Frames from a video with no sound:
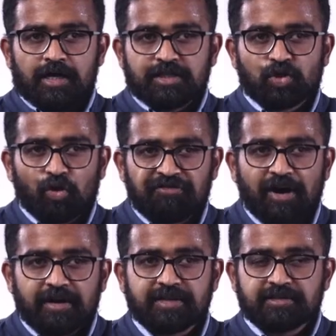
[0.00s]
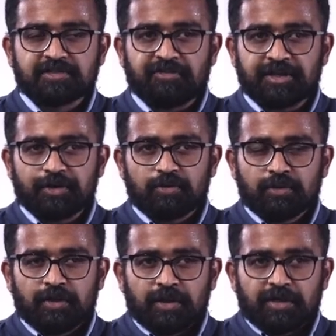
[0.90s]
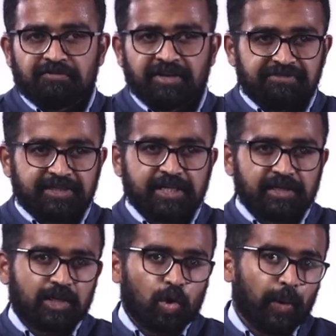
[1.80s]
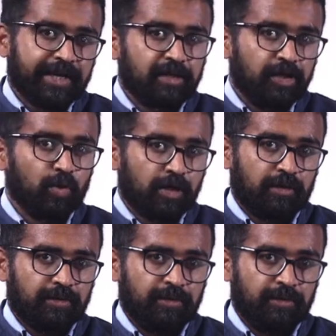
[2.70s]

So far in this video, we have taken a quick look